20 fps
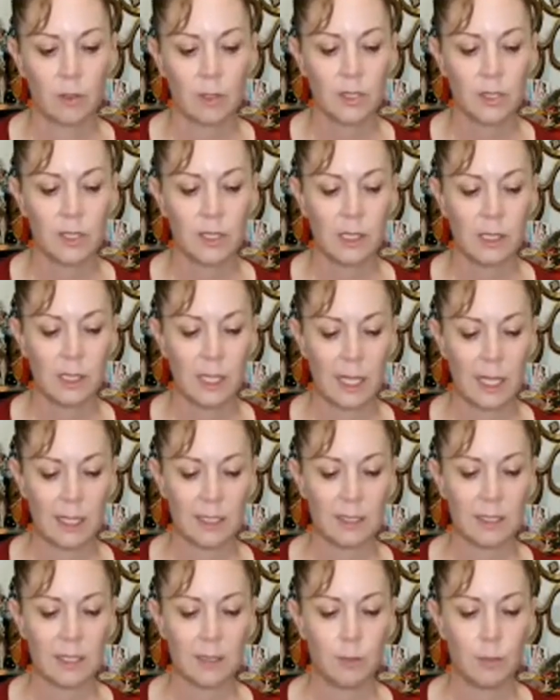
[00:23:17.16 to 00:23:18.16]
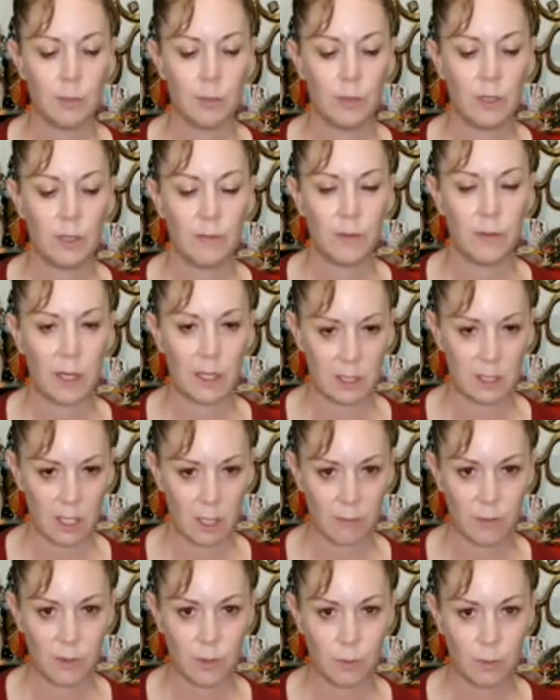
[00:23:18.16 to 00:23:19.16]
Cross the legs, and if that's
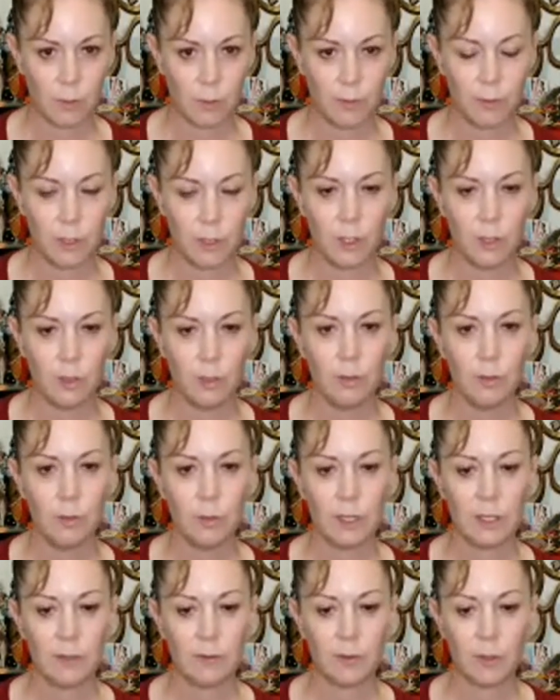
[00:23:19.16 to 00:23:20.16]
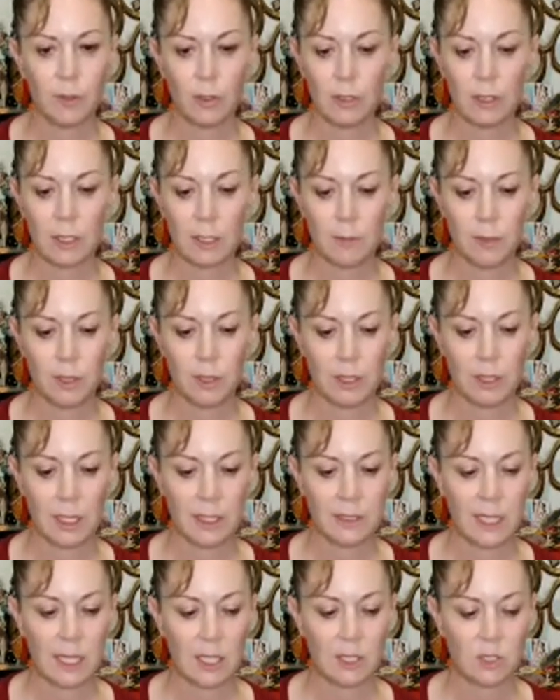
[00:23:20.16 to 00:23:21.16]
comfortable for you. If not, keep the
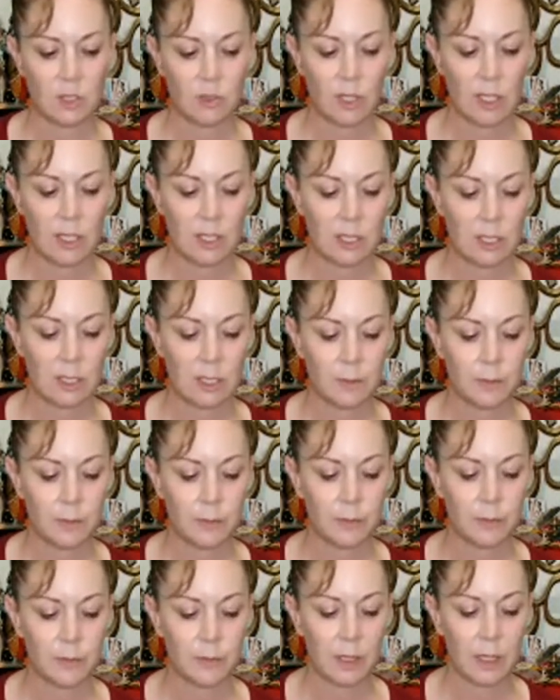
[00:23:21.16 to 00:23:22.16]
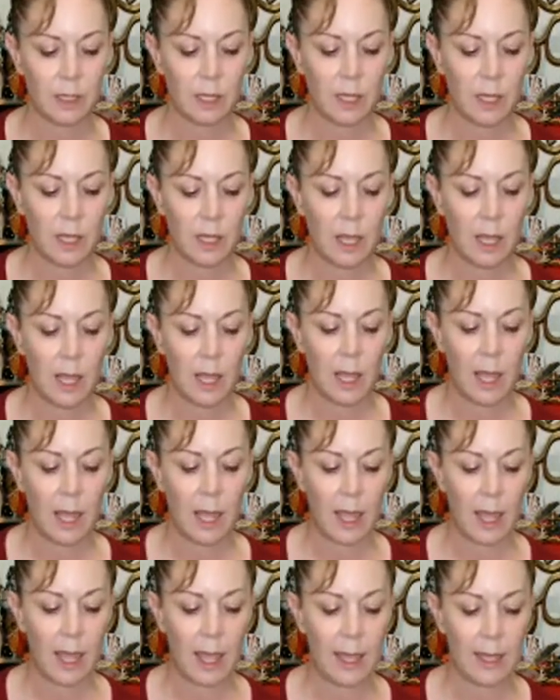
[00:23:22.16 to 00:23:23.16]
legs outstretched.
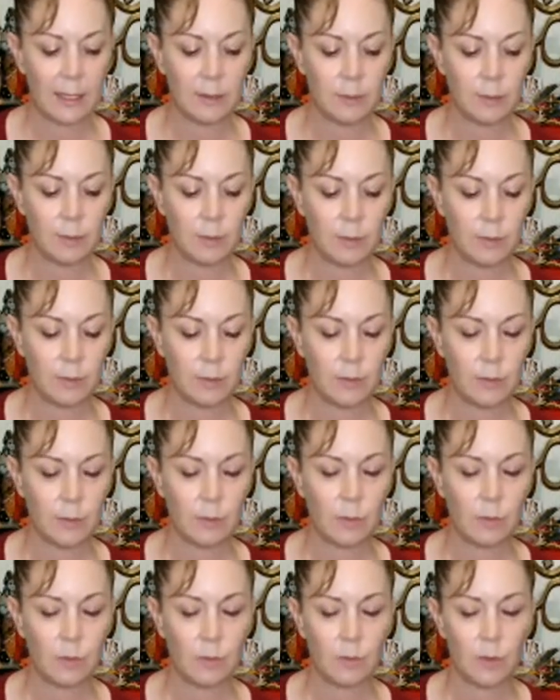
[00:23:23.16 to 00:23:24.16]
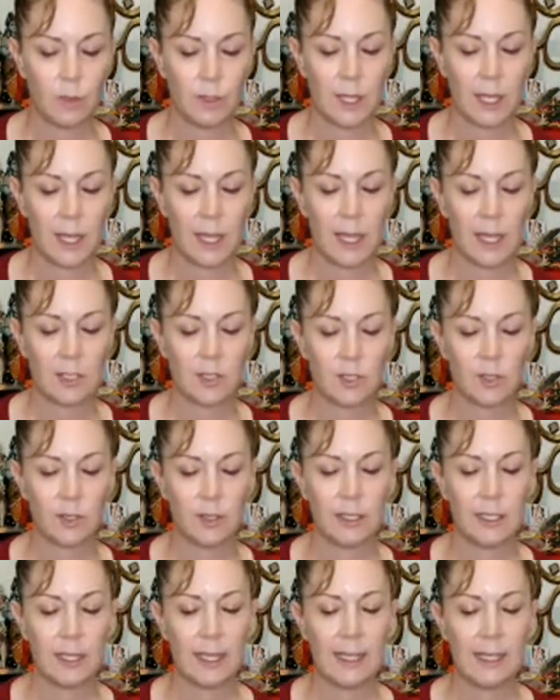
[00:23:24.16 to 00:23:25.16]
And put the hands
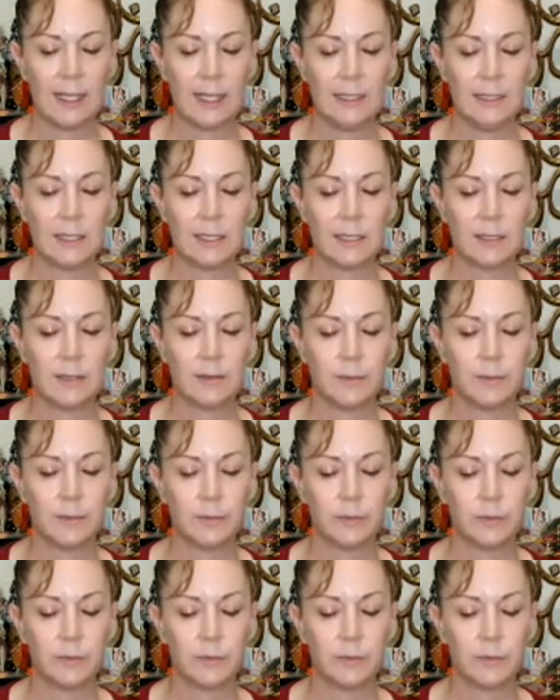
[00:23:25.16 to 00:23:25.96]
on the knees.